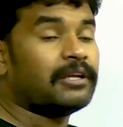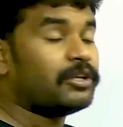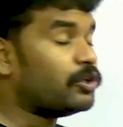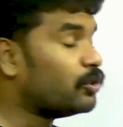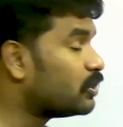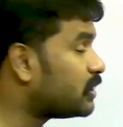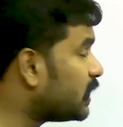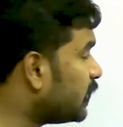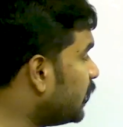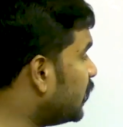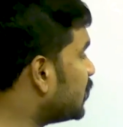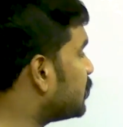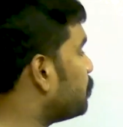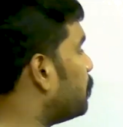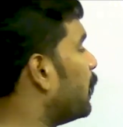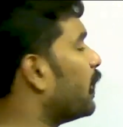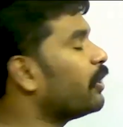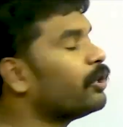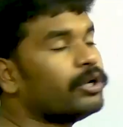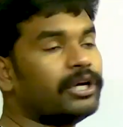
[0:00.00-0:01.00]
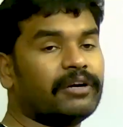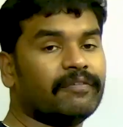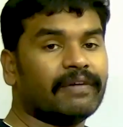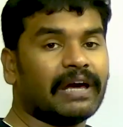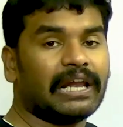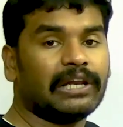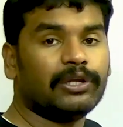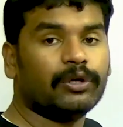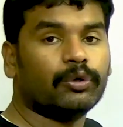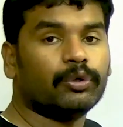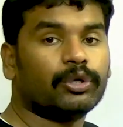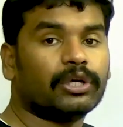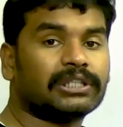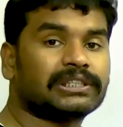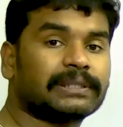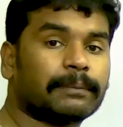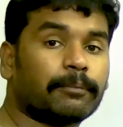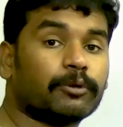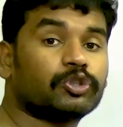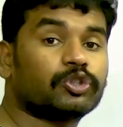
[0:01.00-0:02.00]
Using this per unit value, you are
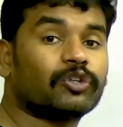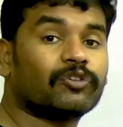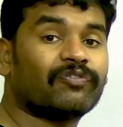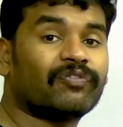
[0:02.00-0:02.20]
supposed to